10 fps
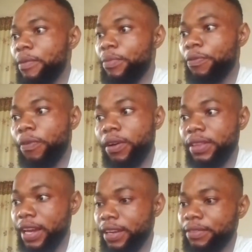before
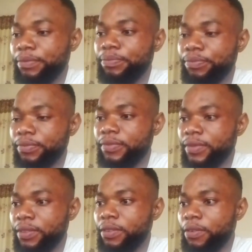then,
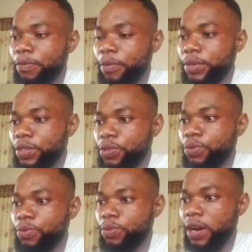for me
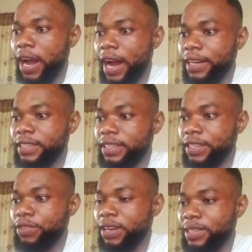to add
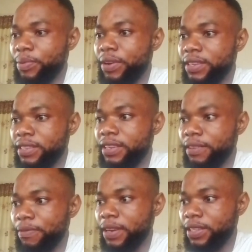a transparency
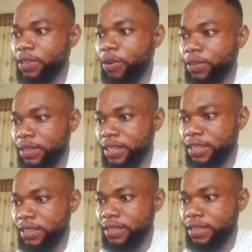effect on
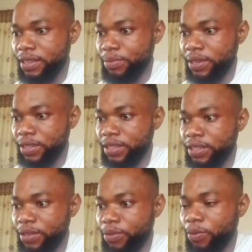this image,
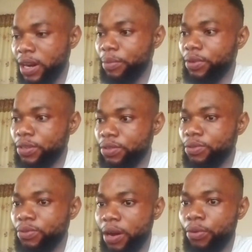what I'm going to
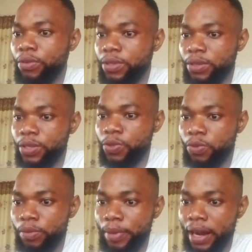do, I'll go to the
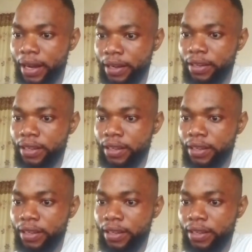toolbar